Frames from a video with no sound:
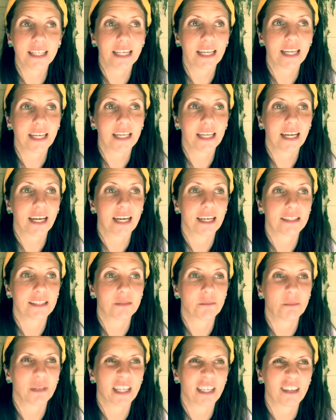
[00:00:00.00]
it
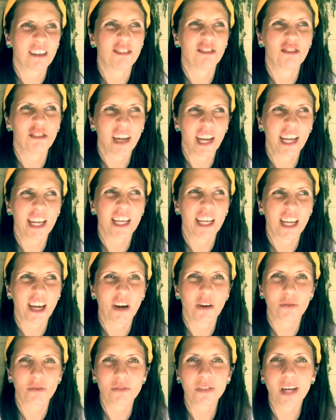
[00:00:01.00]
has been a rainy
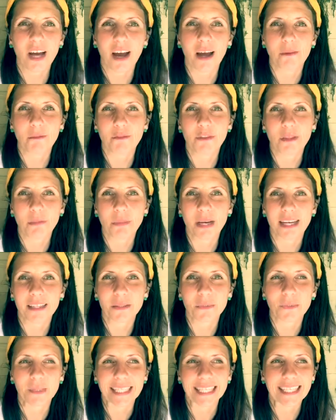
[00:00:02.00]
old time for the
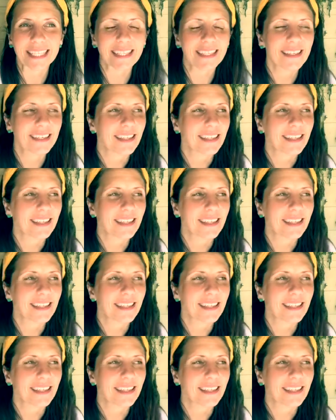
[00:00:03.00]
past week.